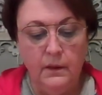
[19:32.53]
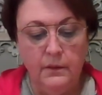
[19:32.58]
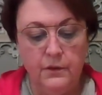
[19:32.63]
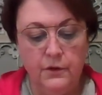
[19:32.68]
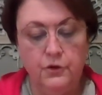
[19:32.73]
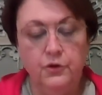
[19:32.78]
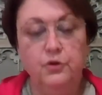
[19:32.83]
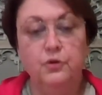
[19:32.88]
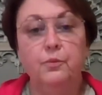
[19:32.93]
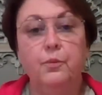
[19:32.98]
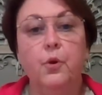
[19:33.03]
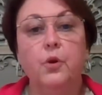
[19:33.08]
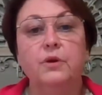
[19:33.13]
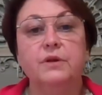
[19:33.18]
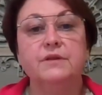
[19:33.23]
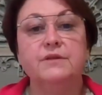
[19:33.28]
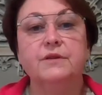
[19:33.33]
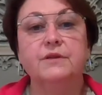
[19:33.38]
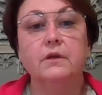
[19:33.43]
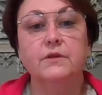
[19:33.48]
The
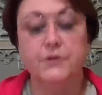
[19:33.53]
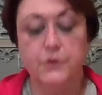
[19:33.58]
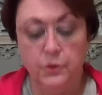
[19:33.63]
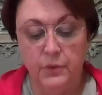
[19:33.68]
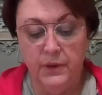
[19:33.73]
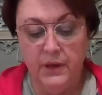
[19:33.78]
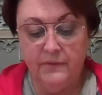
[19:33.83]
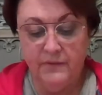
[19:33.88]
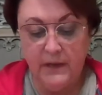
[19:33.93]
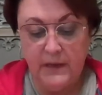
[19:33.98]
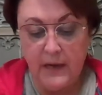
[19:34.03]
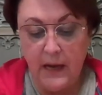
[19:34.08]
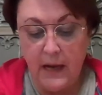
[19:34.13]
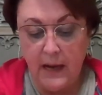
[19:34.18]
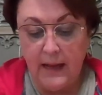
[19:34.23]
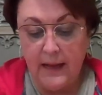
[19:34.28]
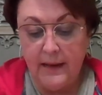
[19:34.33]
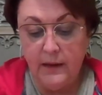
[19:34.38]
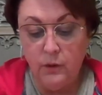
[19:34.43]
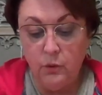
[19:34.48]
newborn is also given
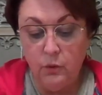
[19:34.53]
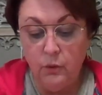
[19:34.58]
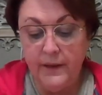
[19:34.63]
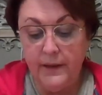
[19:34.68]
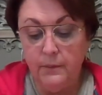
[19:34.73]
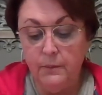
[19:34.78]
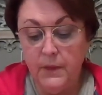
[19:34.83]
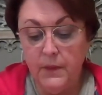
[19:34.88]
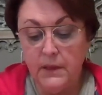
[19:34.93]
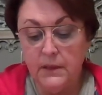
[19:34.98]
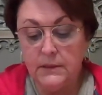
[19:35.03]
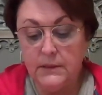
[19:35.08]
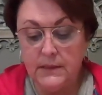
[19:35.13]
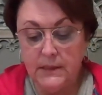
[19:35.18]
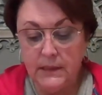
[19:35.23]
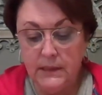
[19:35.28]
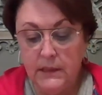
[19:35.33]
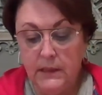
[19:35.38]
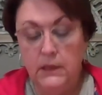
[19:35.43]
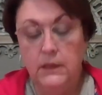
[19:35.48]
eye
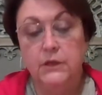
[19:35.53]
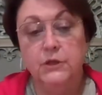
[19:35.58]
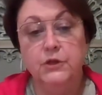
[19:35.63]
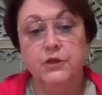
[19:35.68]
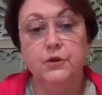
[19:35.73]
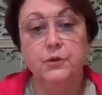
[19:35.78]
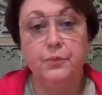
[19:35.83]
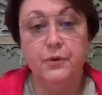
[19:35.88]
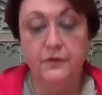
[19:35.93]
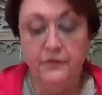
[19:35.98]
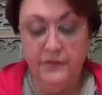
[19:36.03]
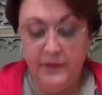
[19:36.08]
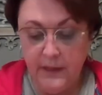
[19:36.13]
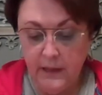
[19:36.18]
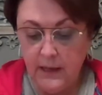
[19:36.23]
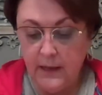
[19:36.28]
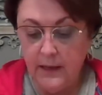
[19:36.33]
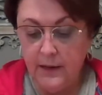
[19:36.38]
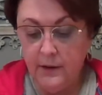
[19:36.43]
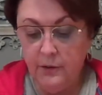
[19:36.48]
ointment to
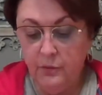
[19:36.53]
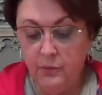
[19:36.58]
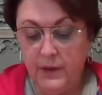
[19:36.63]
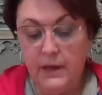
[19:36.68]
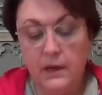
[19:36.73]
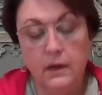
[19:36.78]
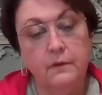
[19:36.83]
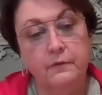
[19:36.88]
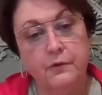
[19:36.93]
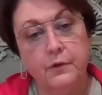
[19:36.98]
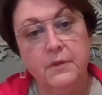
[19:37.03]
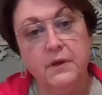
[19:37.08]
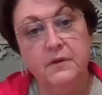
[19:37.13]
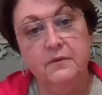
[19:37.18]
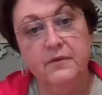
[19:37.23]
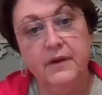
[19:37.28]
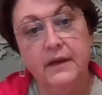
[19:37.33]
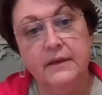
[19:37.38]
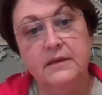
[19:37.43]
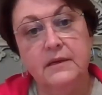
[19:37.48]
prevent gonorrhea from
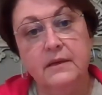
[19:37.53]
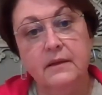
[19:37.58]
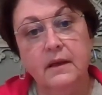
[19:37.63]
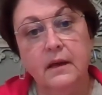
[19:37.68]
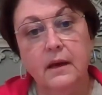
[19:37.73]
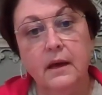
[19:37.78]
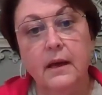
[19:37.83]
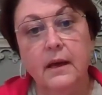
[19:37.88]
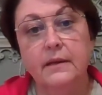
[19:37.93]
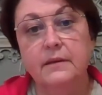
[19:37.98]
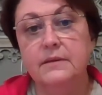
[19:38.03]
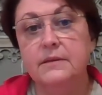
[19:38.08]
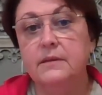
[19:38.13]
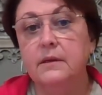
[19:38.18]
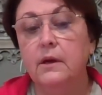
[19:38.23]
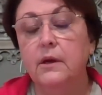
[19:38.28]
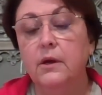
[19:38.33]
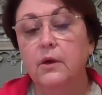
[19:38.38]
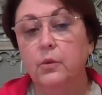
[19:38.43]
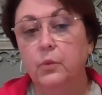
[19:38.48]
infecting the
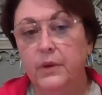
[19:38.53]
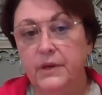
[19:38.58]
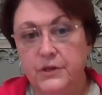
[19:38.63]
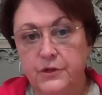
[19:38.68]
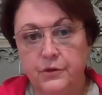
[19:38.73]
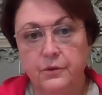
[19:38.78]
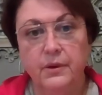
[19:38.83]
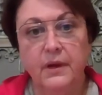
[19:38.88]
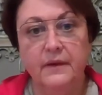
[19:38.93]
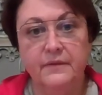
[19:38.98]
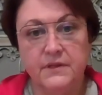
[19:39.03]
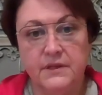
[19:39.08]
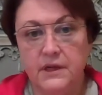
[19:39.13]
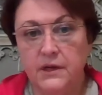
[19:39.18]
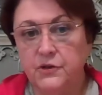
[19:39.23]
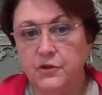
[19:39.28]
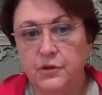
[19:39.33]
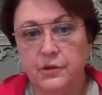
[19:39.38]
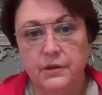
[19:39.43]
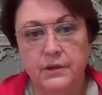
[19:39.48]
eyes. We do have
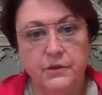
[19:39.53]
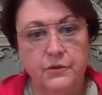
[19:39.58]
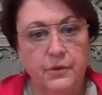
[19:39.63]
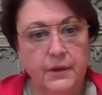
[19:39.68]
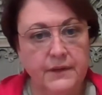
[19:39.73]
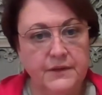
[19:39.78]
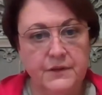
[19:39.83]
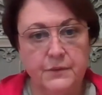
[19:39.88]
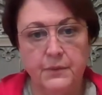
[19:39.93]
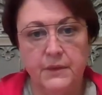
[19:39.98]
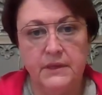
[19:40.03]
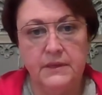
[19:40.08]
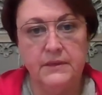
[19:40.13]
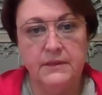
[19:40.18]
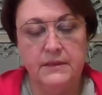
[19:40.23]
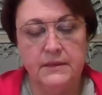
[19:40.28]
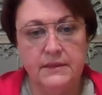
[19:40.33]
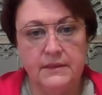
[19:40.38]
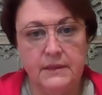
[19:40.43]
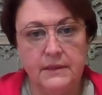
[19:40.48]
sexually transmitted
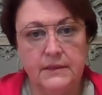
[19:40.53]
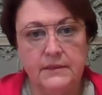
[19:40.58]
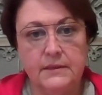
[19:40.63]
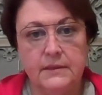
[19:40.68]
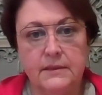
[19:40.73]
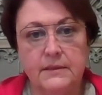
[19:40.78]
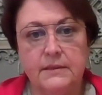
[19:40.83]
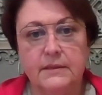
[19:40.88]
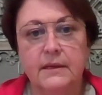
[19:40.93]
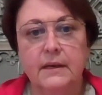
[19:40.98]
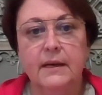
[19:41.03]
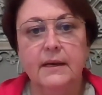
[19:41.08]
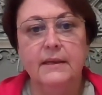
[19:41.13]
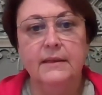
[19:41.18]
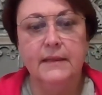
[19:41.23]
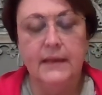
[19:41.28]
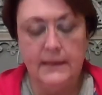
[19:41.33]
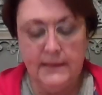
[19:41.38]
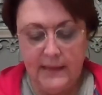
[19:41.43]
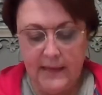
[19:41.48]
diseases
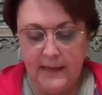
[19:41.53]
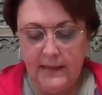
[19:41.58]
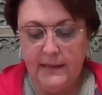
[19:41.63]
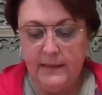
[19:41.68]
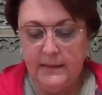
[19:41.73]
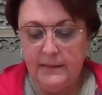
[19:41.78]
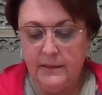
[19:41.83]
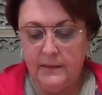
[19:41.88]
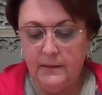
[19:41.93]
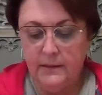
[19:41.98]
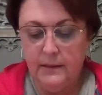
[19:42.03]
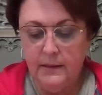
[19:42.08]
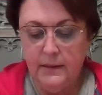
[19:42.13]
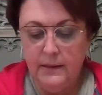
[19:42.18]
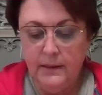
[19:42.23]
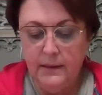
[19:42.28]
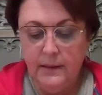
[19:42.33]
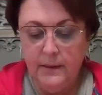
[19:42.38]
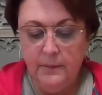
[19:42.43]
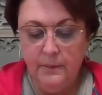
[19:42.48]
that can
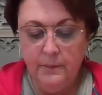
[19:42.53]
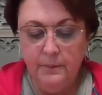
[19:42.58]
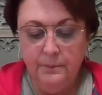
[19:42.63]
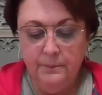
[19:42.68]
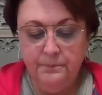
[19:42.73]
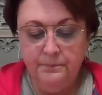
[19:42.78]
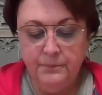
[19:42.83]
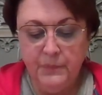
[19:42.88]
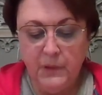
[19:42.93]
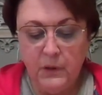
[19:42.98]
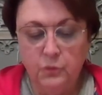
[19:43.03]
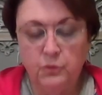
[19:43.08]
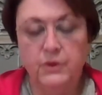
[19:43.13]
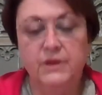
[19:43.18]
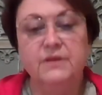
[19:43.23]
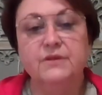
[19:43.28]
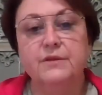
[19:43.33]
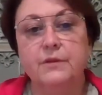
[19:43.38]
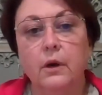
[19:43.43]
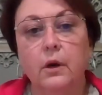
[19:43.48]

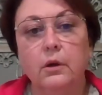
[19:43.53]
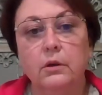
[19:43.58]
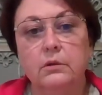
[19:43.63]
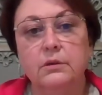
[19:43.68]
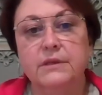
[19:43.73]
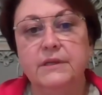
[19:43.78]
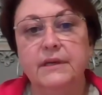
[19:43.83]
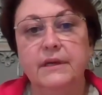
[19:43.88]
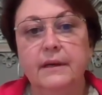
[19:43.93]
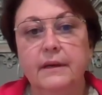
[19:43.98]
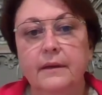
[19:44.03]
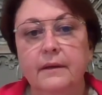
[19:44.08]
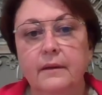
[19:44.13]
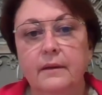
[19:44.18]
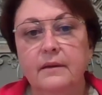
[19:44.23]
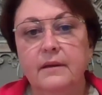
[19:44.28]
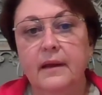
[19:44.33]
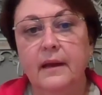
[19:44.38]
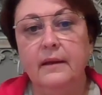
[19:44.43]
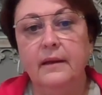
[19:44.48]
result
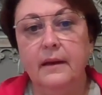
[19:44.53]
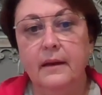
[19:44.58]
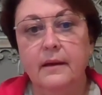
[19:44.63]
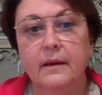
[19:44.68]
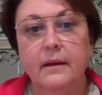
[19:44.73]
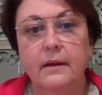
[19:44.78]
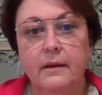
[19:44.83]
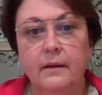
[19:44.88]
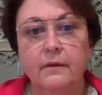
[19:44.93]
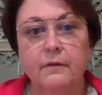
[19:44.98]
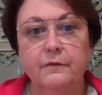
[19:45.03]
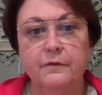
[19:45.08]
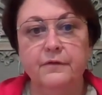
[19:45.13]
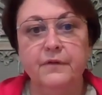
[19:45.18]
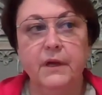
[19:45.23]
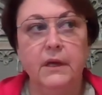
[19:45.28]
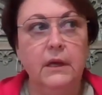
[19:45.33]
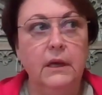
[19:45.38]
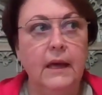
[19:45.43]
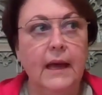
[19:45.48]
in
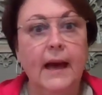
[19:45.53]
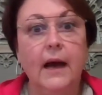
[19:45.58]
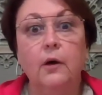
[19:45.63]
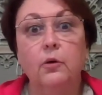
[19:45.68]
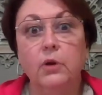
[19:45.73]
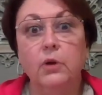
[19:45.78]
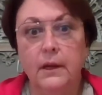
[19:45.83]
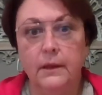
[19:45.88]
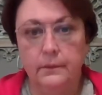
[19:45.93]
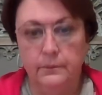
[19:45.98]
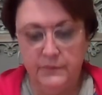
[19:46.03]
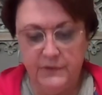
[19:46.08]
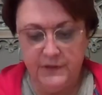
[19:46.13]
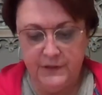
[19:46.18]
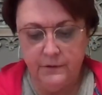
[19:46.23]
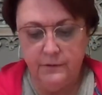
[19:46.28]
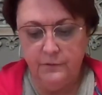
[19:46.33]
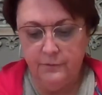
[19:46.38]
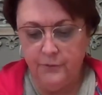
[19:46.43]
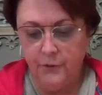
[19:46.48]
negative
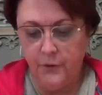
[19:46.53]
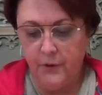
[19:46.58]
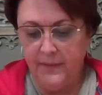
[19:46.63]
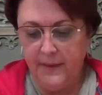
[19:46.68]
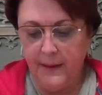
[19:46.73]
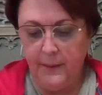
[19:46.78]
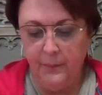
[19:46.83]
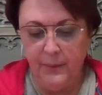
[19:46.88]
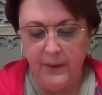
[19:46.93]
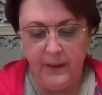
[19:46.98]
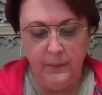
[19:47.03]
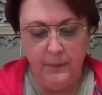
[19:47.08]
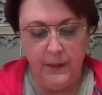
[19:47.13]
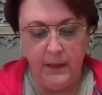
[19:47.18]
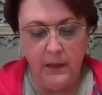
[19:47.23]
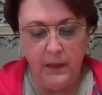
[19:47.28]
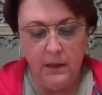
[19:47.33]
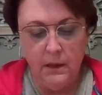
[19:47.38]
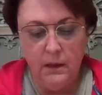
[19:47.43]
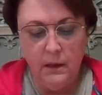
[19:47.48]
outcomes for that
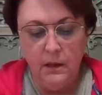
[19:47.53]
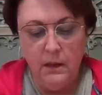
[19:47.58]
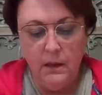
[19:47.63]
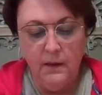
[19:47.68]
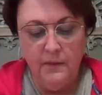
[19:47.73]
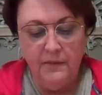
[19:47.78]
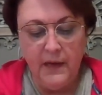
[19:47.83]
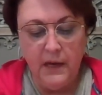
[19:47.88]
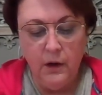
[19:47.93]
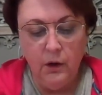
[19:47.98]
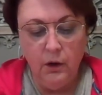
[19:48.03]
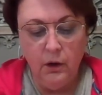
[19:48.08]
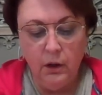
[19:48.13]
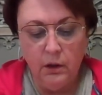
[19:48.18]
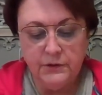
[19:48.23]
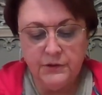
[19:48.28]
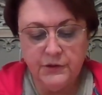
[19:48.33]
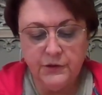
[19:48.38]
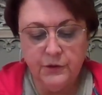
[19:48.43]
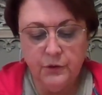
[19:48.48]
baby. They
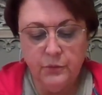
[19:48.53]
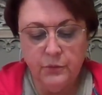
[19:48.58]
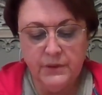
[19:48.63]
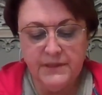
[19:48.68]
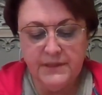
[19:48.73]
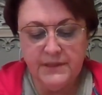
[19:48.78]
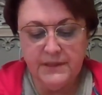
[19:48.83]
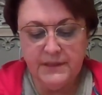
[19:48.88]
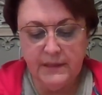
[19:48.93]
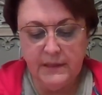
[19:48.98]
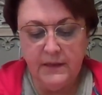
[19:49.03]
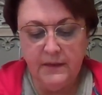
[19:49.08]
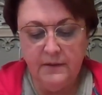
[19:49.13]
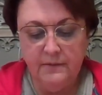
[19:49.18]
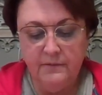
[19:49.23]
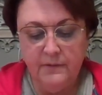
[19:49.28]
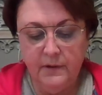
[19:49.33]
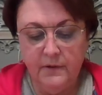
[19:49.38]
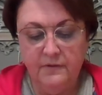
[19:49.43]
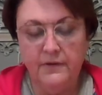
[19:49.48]
also
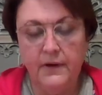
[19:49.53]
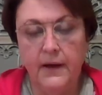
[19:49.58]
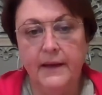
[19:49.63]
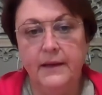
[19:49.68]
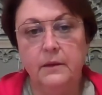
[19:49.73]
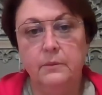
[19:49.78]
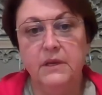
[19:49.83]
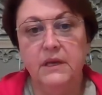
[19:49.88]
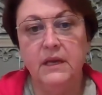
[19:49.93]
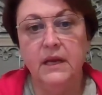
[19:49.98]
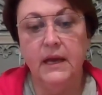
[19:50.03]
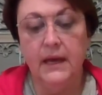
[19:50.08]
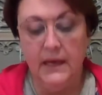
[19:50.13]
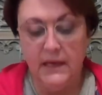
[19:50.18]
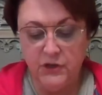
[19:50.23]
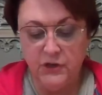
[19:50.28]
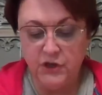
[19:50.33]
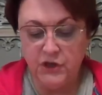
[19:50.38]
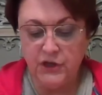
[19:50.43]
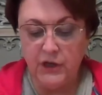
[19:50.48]
receive a vitamin
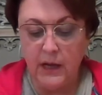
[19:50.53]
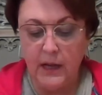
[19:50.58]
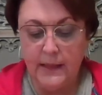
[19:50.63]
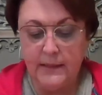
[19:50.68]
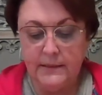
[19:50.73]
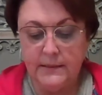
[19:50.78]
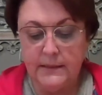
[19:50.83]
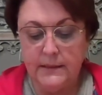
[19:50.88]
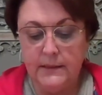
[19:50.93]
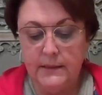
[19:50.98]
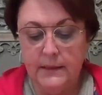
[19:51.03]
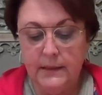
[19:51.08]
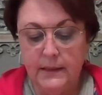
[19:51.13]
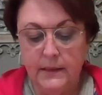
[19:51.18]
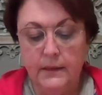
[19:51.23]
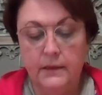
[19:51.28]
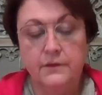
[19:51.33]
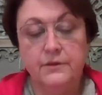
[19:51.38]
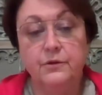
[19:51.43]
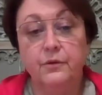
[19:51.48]
K shot,
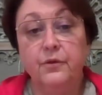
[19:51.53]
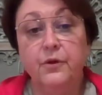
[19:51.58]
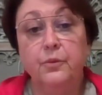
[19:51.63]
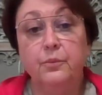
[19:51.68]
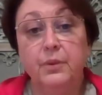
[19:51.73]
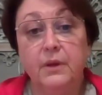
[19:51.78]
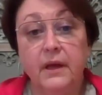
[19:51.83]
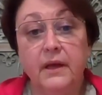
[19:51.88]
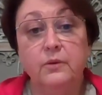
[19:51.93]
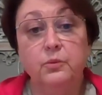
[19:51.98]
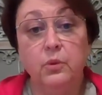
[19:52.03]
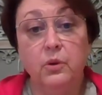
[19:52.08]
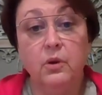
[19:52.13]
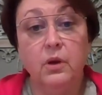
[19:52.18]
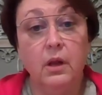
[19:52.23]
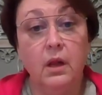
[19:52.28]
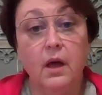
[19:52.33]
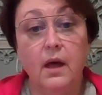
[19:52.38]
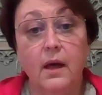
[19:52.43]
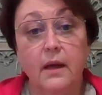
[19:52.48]
so their blood will
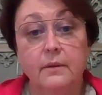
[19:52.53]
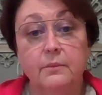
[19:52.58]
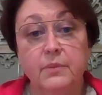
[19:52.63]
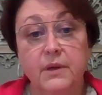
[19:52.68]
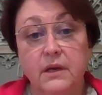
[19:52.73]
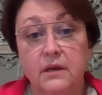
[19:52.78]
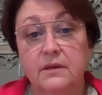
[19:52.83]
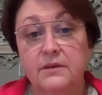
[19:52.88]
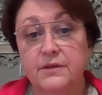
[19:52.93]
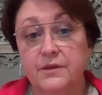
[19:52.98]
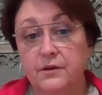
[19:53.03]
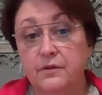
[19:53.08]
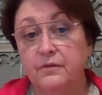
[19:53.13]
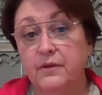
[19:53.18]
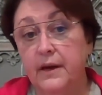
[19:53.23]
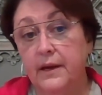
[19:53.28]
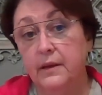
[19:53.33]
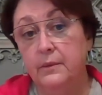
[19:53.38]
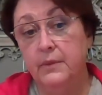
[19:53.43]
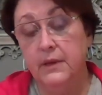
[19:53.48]
clot because their
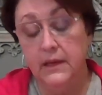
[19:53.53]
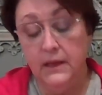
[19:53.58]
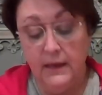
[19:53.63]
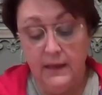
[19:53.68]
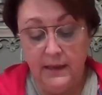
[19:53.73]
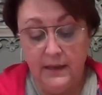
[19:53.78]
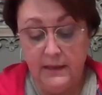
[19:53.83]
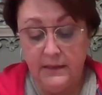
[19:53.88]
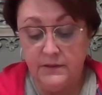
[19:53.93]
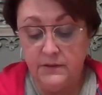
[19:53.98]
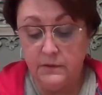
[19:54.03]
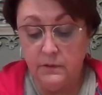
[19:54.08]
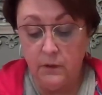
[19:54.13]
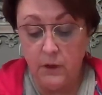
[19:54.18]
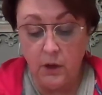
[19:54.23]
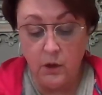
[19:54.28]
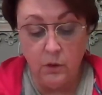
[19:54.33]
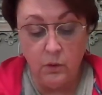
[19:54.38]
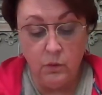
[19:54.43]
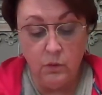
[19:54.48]
vitamin K is
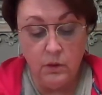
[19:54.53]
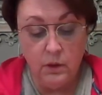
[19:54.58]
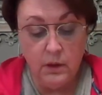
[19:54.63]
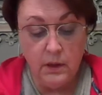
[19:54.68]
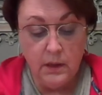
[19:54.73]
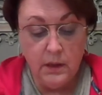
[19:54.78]
low.